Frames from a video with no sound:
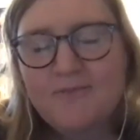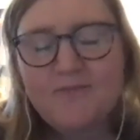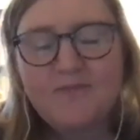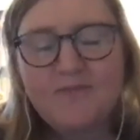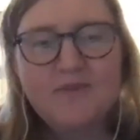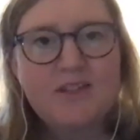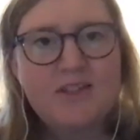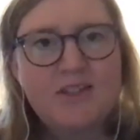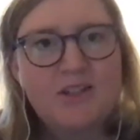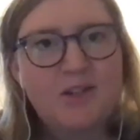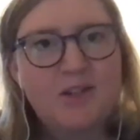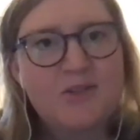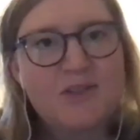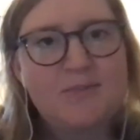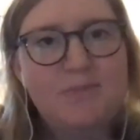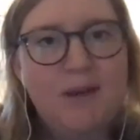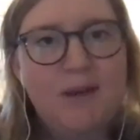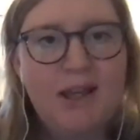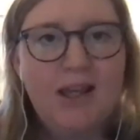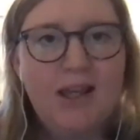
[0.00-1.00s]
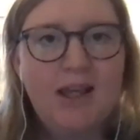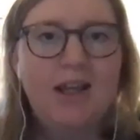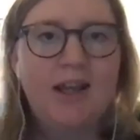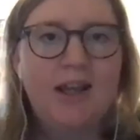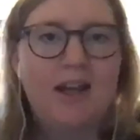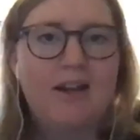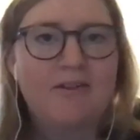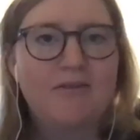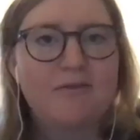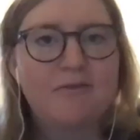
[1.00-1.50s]
So speaking
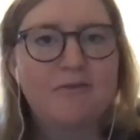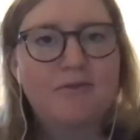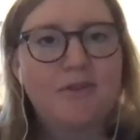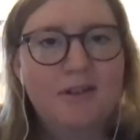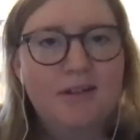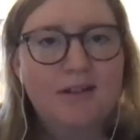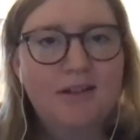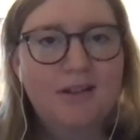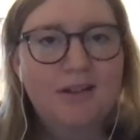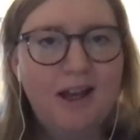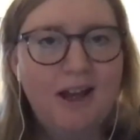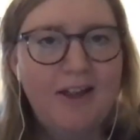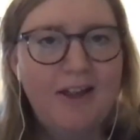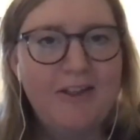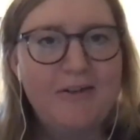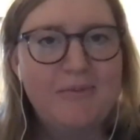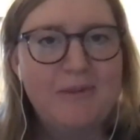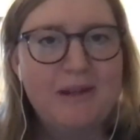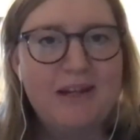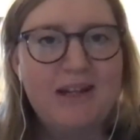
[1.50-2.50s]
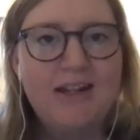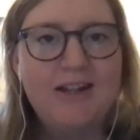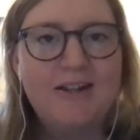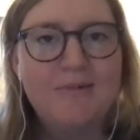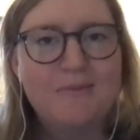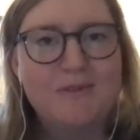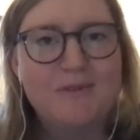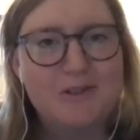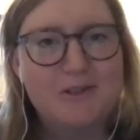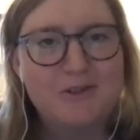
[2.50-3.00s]
of other
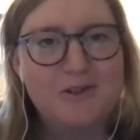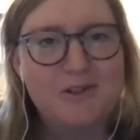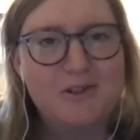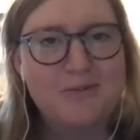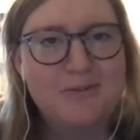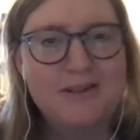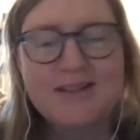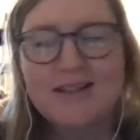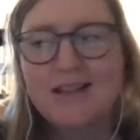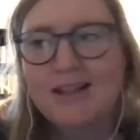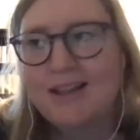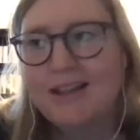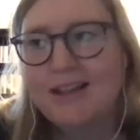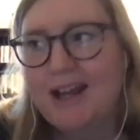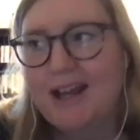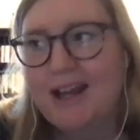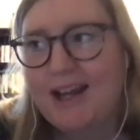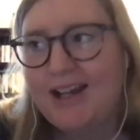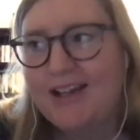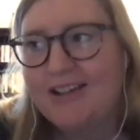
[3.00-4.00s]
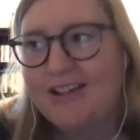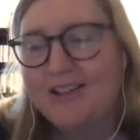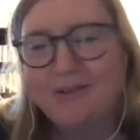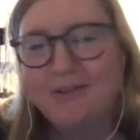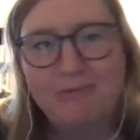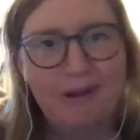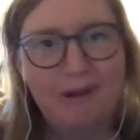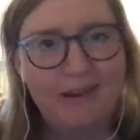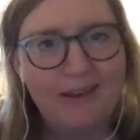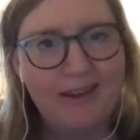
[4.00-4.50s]
mediums, you just recently had the
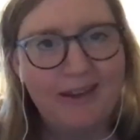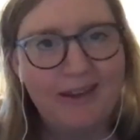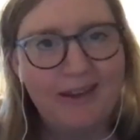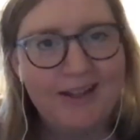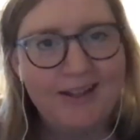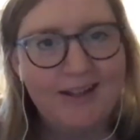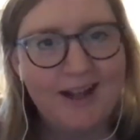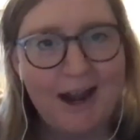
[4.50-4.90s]
really,